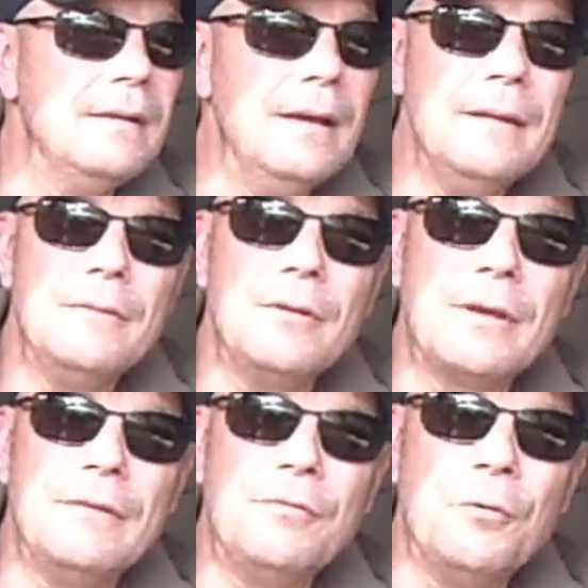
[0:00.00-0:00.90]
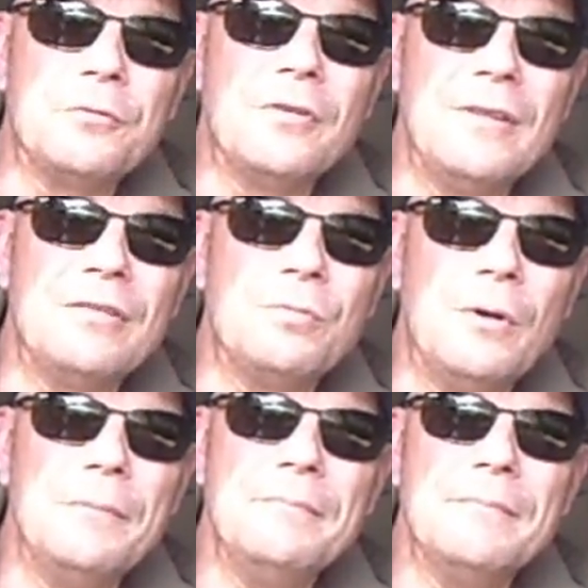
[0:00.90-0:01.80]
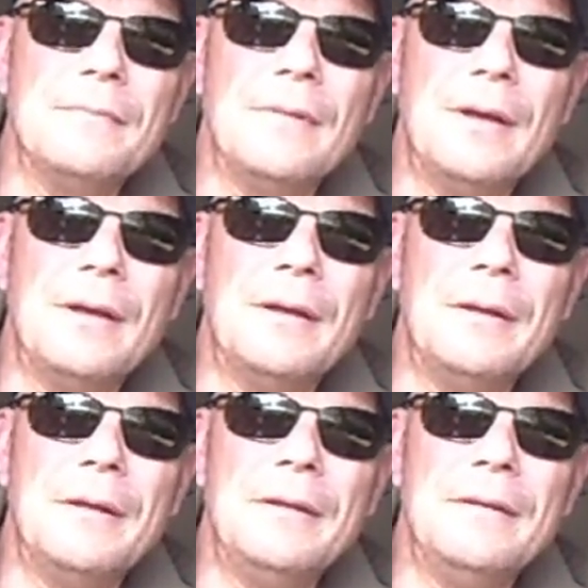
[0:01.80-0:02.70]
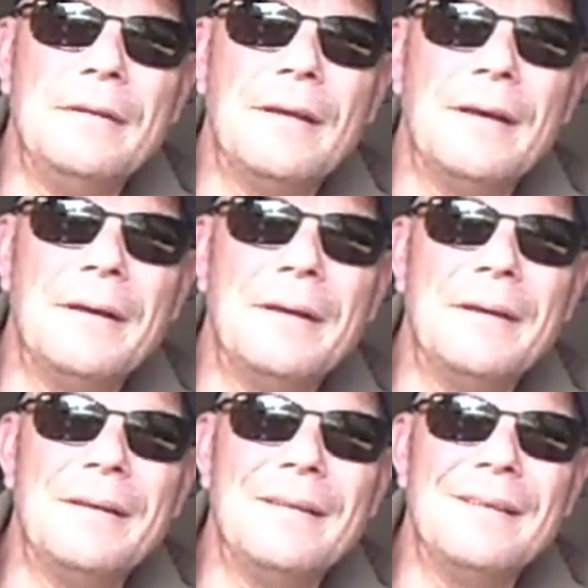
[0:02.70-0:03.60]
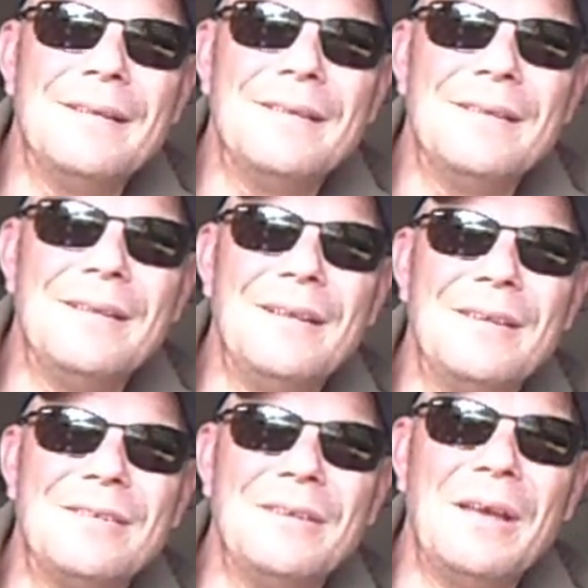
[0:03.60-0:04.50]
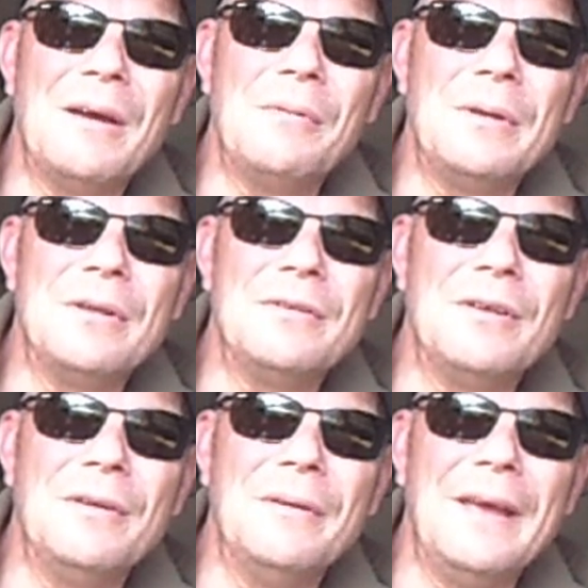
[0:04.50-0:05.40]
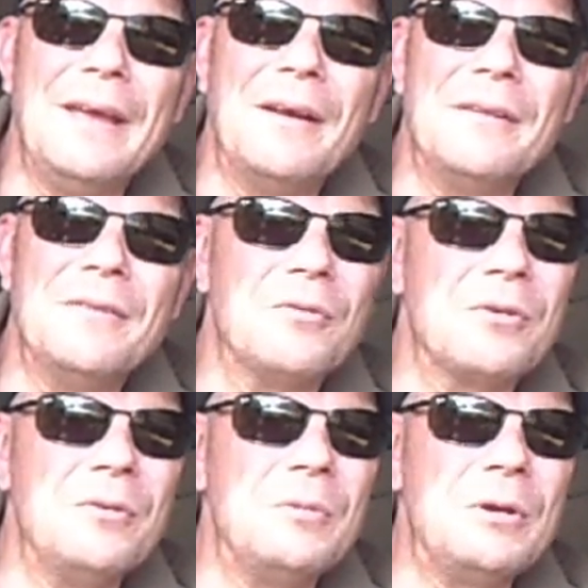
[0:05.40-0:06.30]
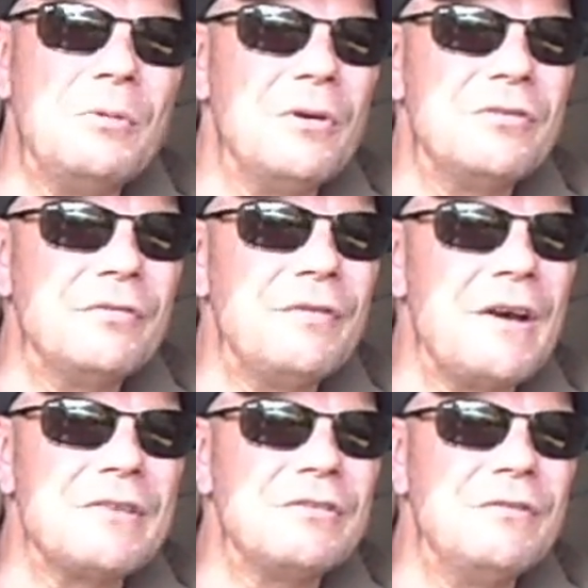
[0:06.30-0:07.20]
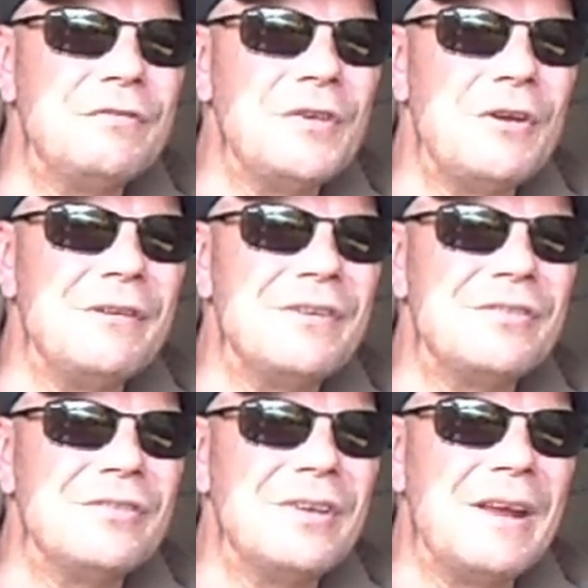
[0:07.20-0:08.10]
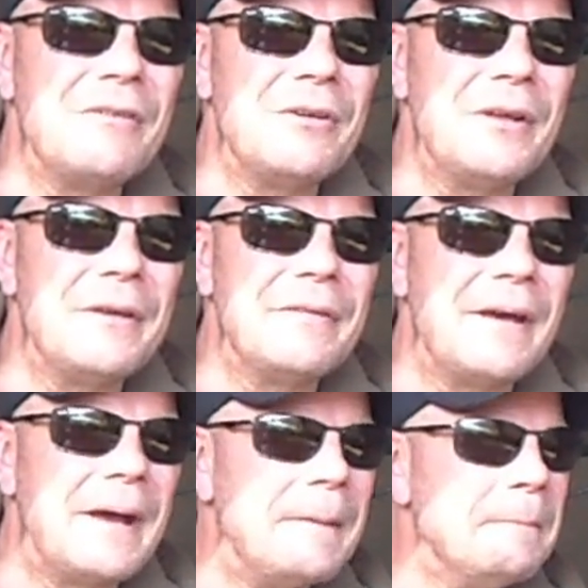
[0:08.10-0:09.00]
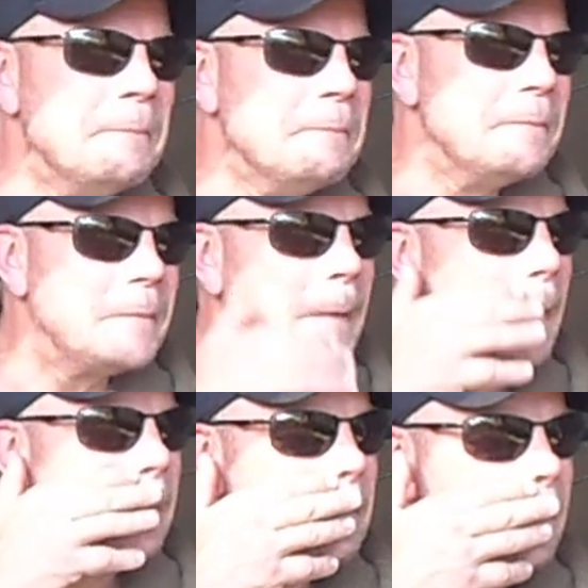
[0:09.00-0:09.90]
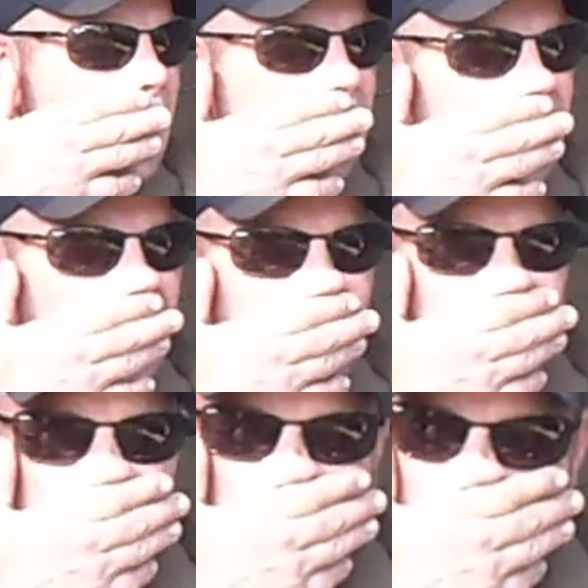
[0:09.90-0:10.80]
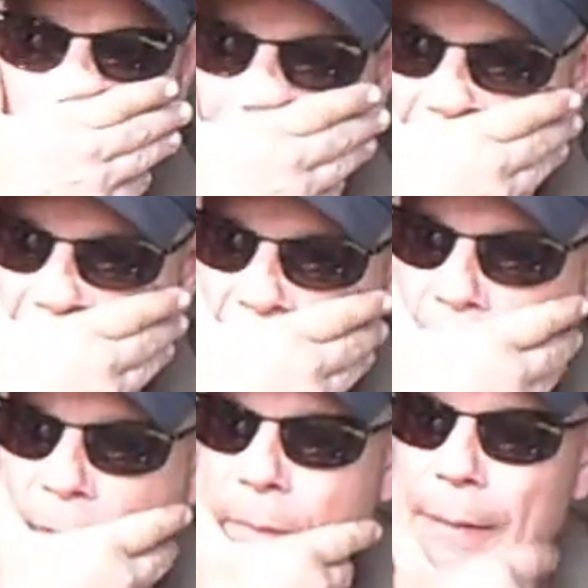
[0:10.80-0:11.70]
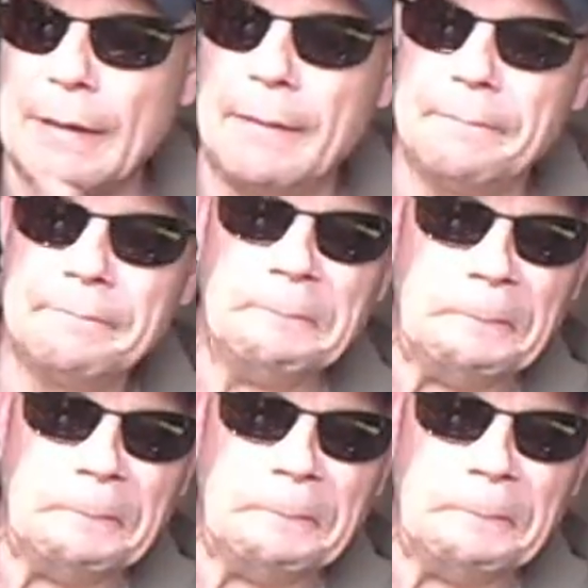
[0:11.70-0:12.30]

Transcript: yeah, looking forward to this one, and let's see how we can do here. Not going to be quite so fast and furious as here, I know that. So there we go. So with about